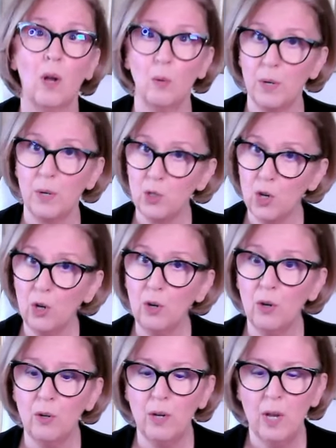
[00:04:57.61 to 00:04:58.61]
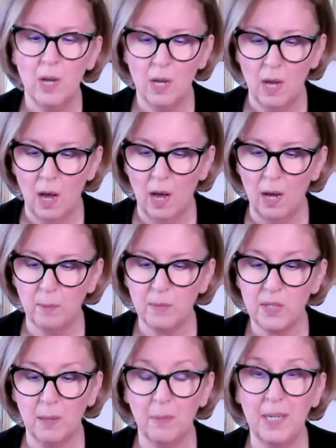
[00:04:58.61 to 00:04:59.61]
a return, um,
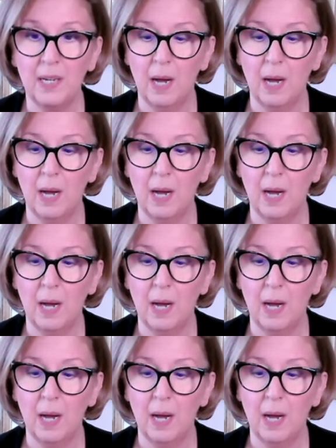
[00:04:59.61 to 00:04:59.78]
somebody